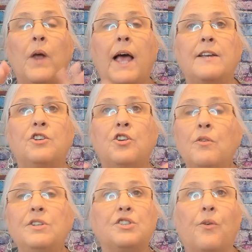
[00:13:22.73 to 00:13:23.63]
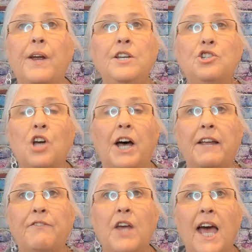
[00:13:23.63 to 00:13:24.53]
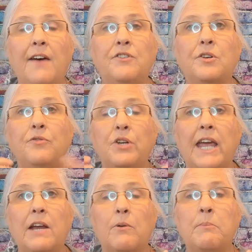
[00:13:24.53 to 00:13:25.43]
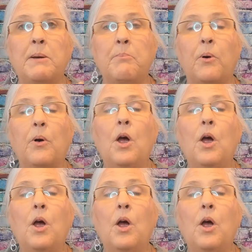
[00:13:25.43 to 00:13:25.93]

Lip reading: to do a screenshot if you have to, if you can't remember,